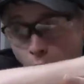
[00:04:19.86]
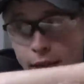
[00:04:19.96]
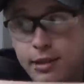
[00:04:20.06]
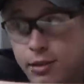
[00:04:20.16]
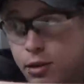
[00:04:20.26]

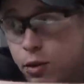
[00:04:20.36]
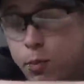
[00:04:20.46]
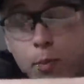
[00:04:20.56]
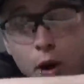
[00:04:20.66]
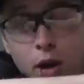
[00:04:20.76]
I,
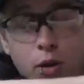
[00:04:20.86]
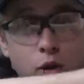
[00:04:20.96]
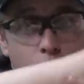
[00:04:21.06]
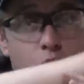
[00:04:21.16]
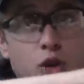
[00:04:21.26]
but
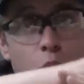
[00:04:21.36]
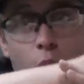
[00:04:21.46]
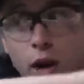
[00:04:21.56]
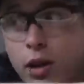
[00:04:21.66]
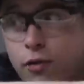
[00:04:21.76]
you do
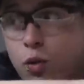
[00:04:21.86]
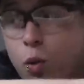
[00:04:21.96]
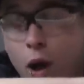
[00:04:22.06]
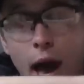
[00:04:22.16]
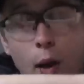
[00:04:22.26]
want to, if you
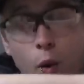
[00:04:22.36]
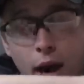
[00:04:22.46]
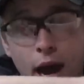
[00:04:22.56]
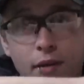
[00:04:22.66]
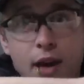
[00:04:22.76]

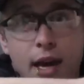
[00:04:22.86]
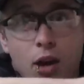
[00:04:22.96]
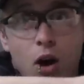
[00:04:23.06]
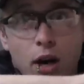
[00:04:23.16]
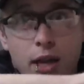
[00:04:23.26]
want to have
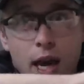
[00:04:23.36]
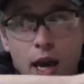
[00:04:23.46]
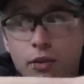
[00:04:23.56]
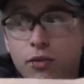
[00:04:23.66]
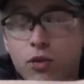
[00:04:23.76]
that
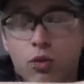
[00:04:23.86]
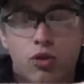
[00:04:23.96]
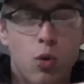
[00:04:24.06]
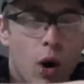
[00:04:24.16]
concave, you do